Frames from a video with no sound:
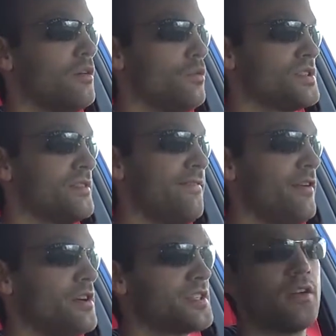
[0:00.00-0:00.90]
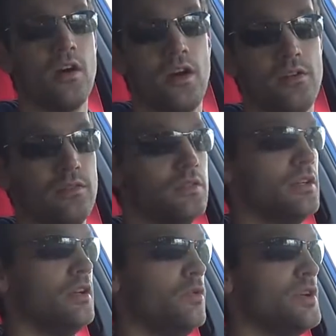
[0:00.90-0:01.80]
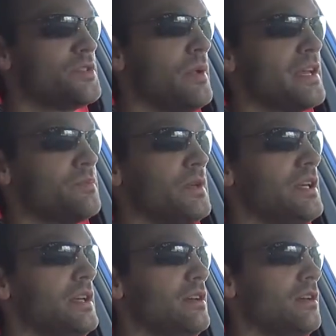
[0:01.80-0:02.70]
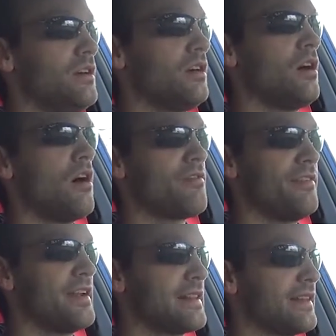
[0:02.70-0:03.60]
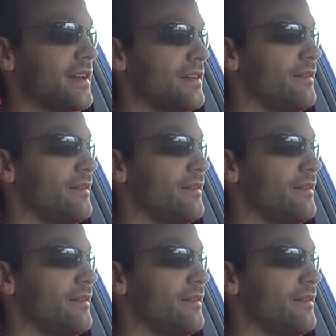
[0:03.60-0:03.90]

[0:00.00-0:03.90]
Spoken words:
was the first car which makes me a car fanatic.